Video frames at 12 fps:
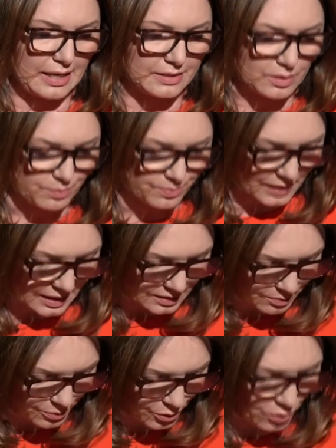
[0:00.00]
and the,
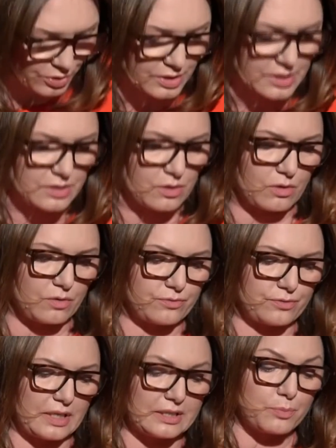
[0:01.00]
and the progress
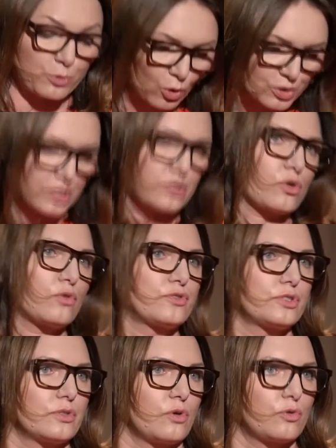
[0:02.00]
of, and the process
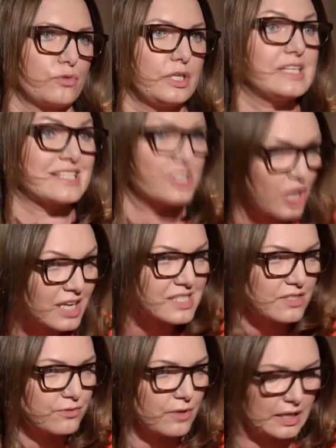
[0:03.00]
of, is
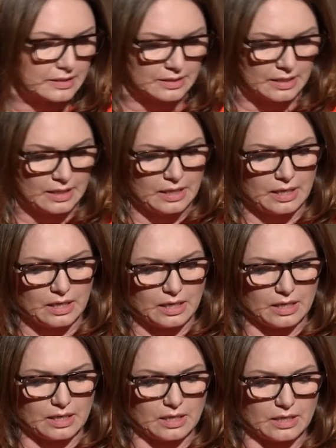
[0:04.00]
justified
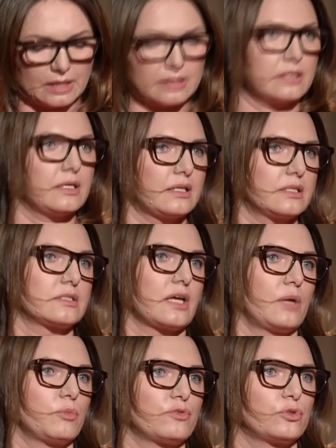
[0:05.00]
mm. uh, at, the, at the
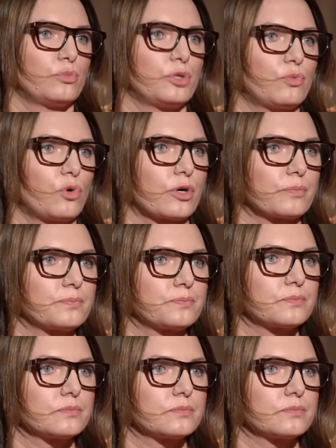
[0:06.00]
time of looming War.